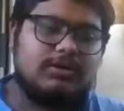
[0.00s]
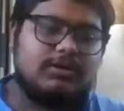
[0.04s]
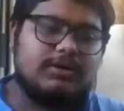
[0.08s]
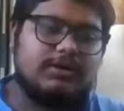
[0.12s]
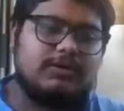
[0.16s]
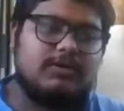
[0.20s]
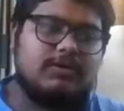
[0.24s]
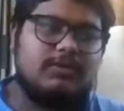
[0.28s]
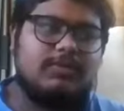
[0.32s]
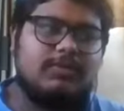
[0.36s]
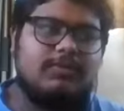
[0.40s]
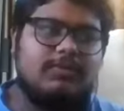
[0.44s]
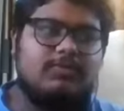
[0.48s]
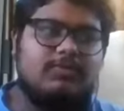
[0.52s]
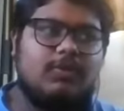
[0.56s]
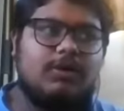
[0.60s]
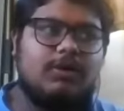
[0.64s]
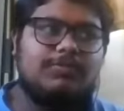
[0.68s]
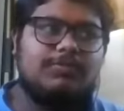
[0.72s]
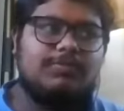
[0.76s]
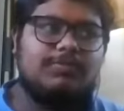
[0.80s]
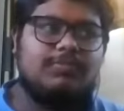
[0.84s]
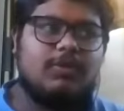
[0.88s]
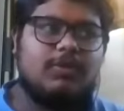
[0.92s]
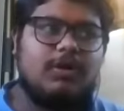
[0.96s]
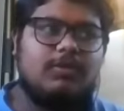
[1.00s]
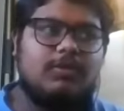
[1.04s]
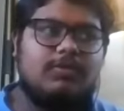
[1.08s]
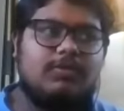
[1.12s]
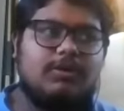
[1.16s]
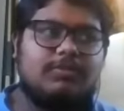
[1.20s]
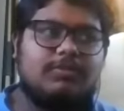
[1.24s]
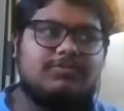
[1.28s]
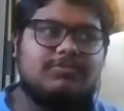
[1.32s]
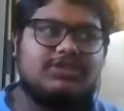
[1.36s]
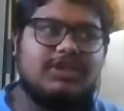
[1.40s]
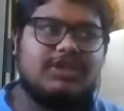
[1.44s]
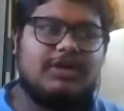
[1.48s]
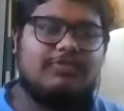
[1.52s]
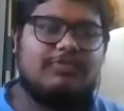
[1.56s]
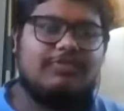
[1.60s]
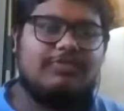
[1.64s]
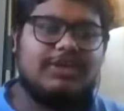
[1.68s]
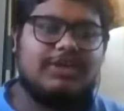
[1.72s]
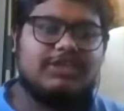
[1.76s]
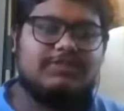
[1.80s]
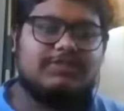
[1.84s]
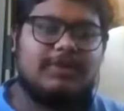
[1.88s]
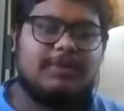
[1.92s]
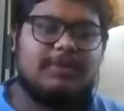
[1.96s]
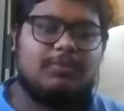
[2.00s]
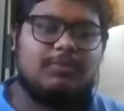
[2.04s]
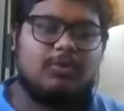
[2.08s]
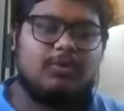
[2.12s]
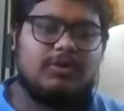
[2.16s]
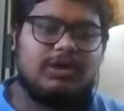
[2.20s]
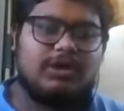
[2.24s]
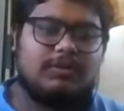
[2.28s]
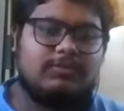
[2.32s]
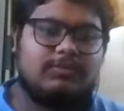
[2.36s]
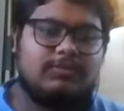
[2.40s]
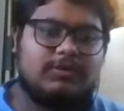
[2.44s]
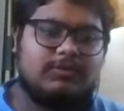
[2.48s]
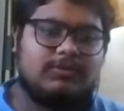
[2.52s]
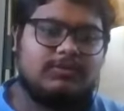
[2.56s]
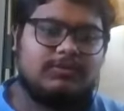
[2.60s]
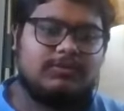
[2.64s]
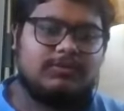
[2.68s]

it could be what problems are faced by a programmer